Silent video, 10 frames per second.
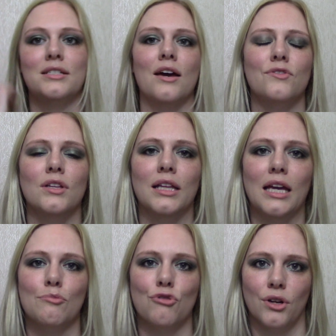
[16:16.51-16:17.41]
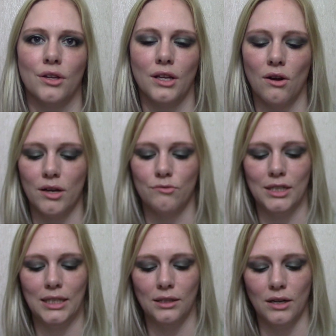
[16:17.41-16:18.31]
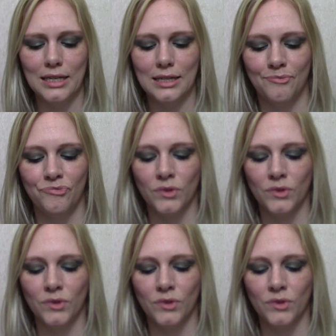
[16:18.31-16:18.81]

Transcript: definitely a product that I really like.